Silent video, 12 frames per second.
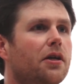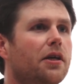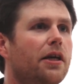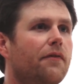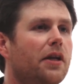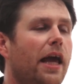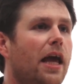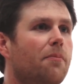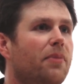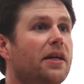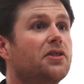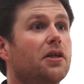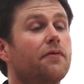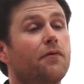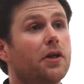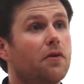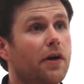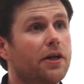give it a basic
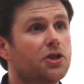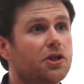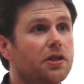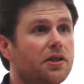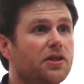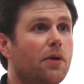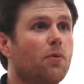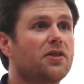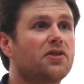configuration, and say what